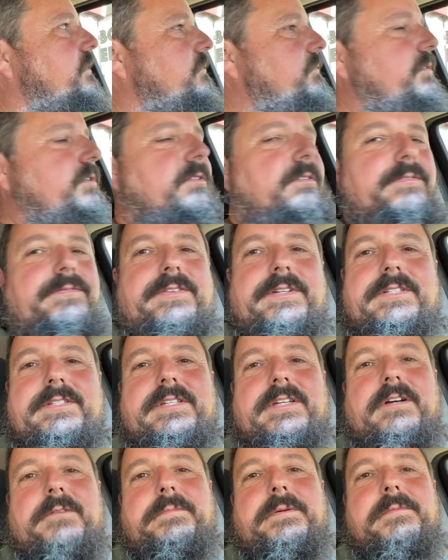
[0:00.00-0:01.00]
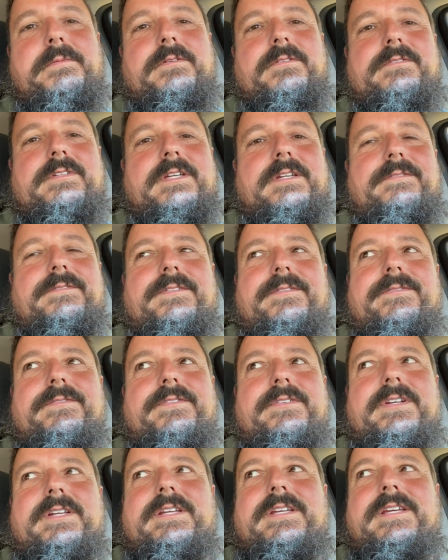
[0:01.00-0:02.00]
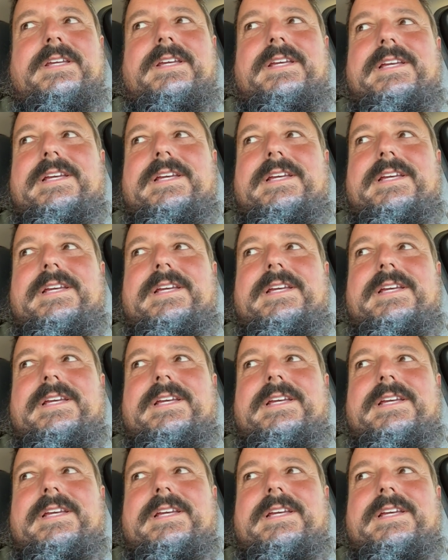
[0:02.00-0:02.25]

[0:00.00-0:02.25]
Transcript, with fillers: and we do a free sale, people don't take it for free.